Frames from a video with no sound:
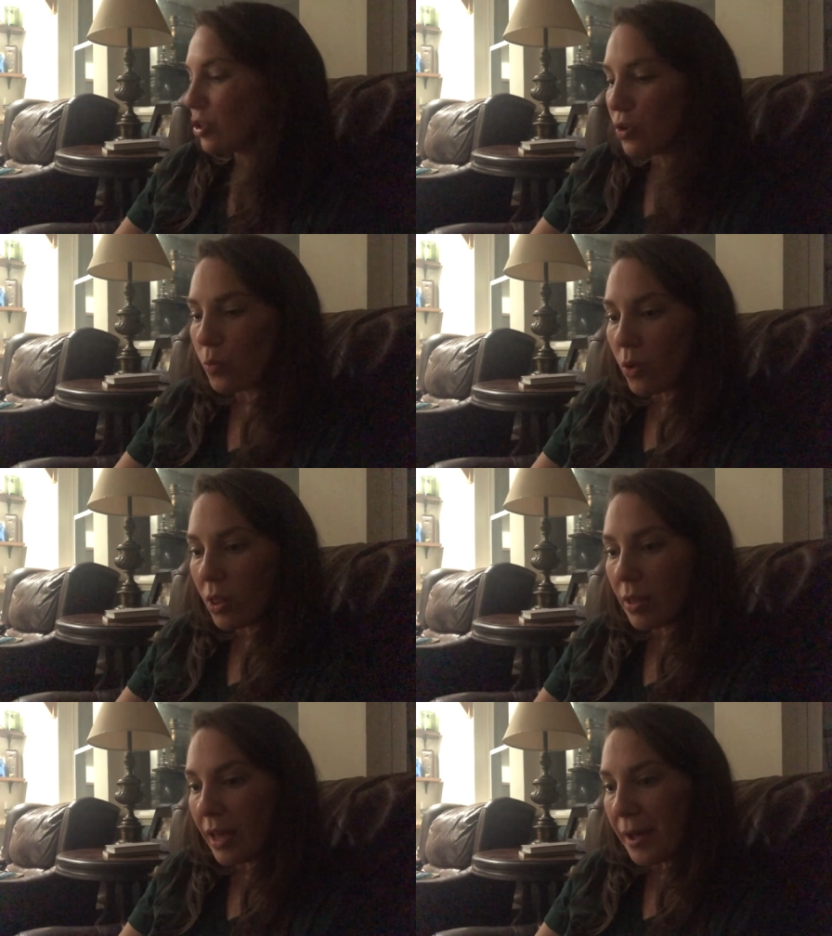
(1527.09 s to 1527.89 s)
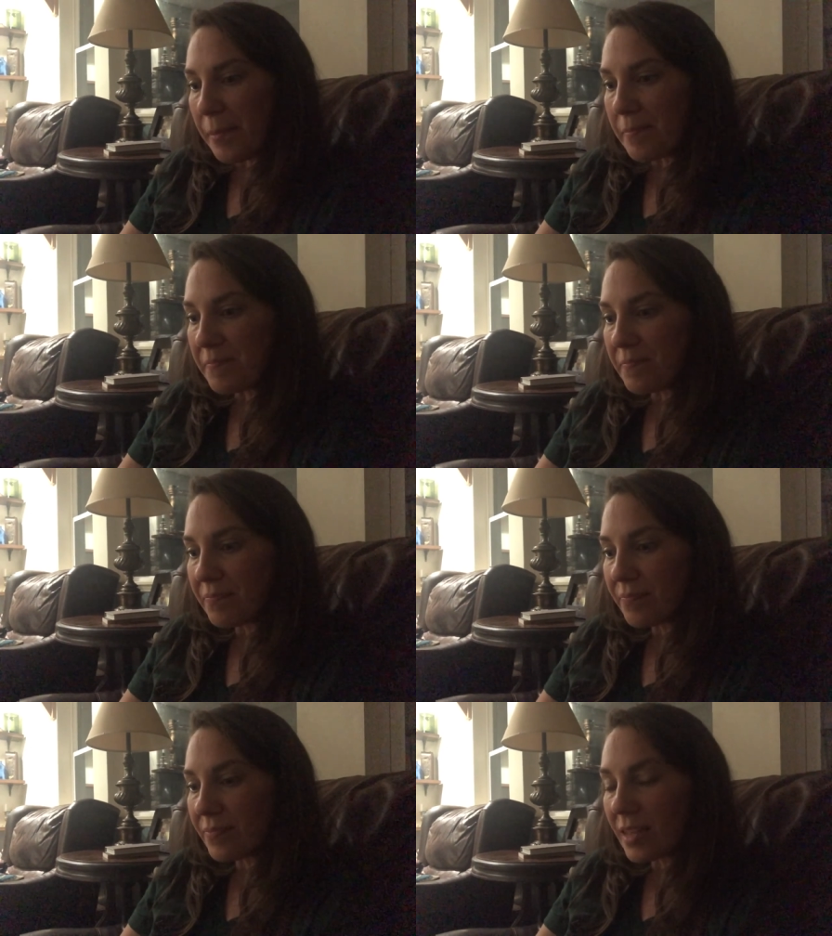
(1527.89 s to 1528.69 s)
You will um,
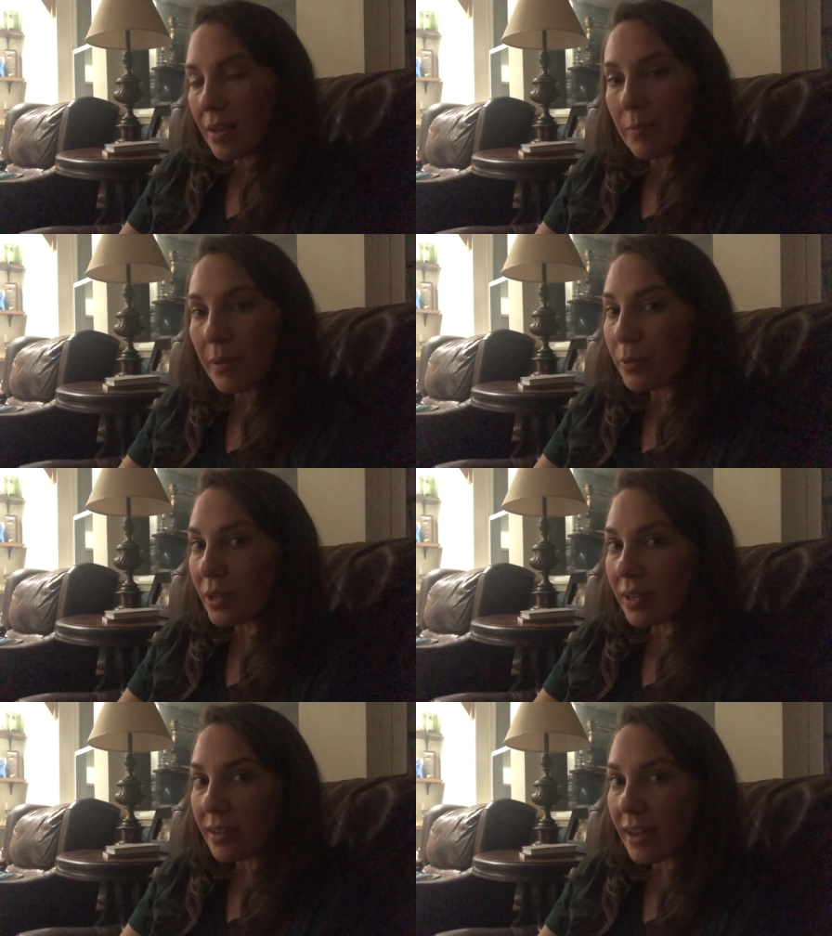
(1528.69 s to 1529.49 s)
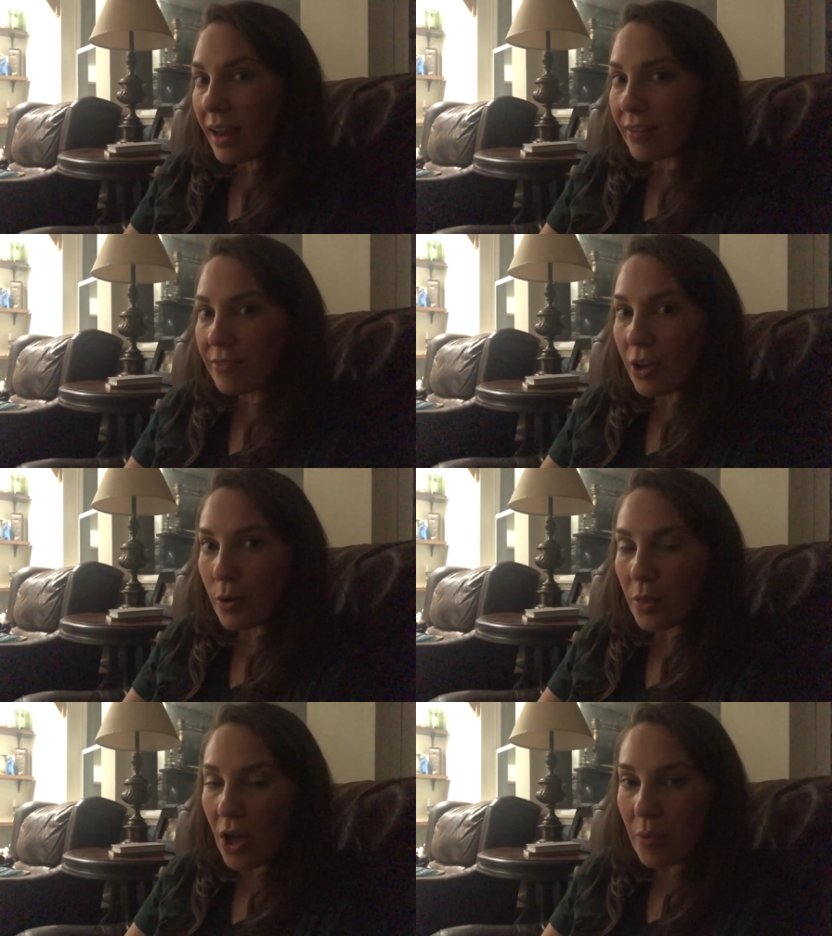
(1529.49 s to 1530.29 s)
be able to kind of
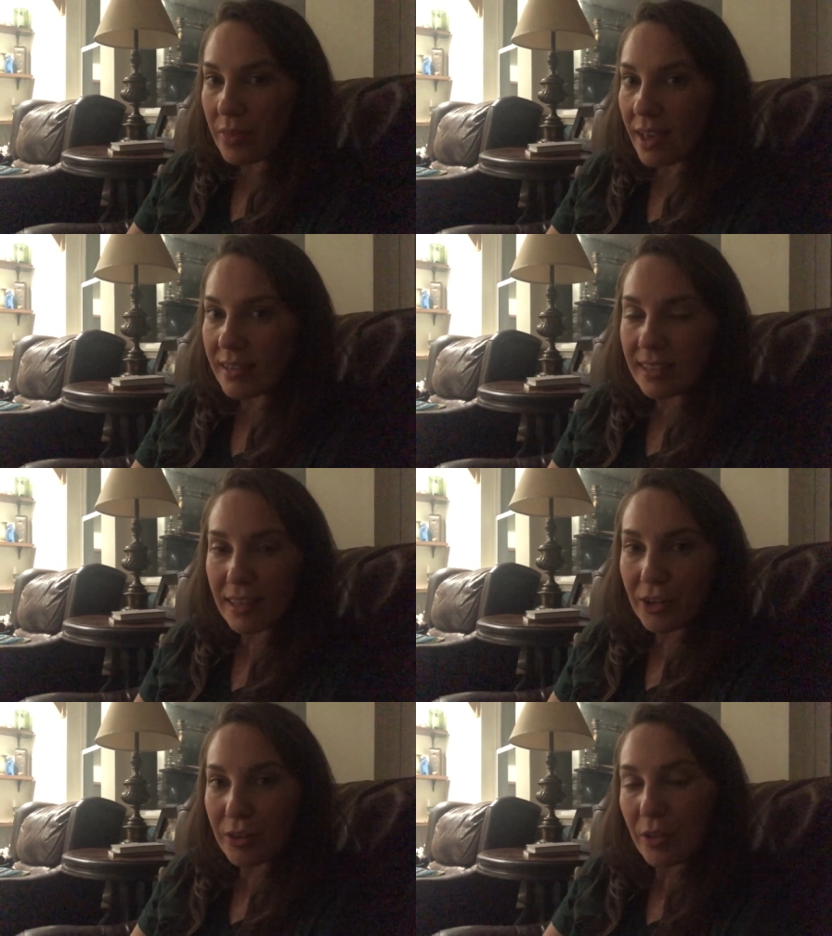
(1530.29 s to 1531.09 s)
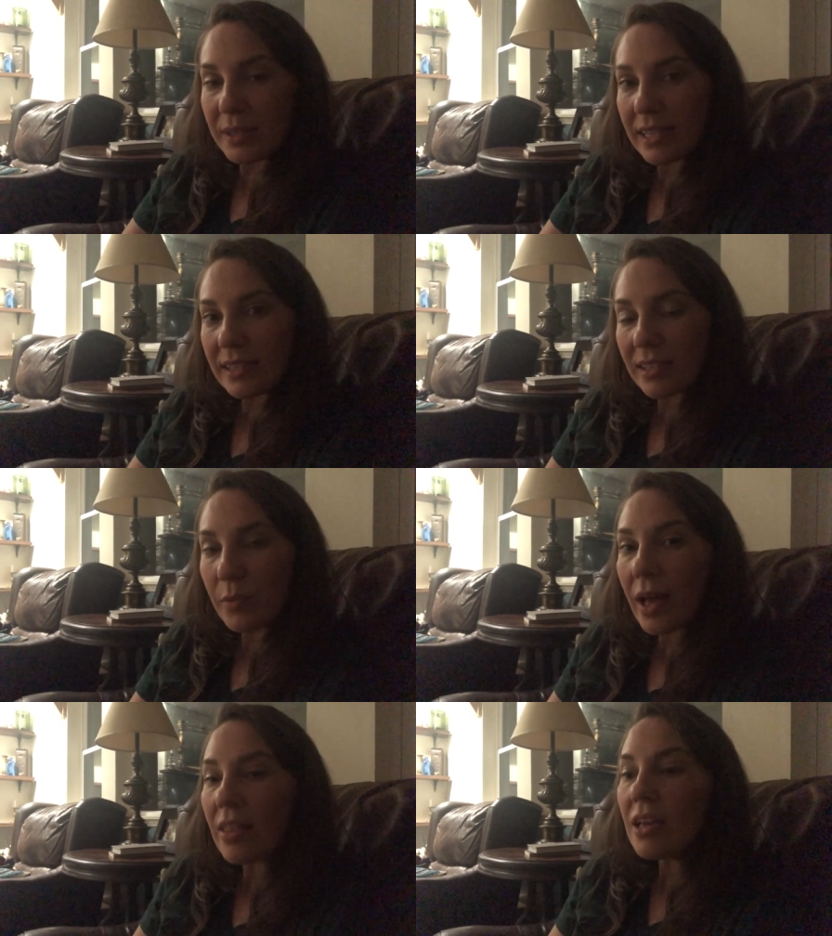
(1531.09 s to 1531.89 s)
go along with us and learn those things as
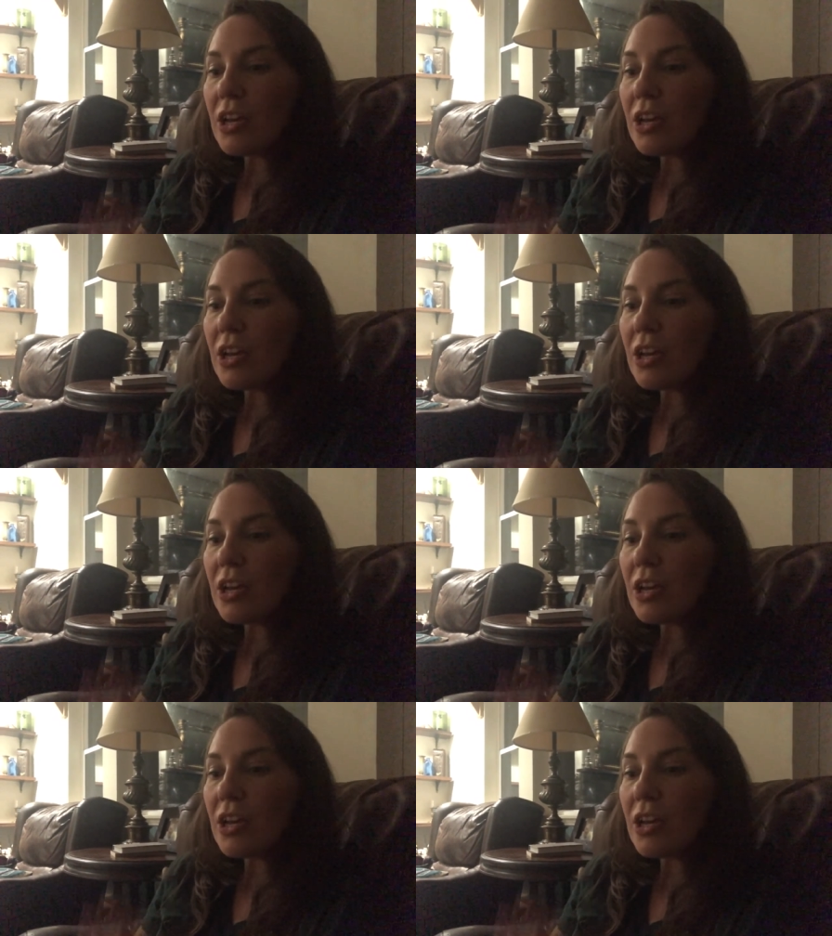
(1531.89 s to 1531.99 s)
well.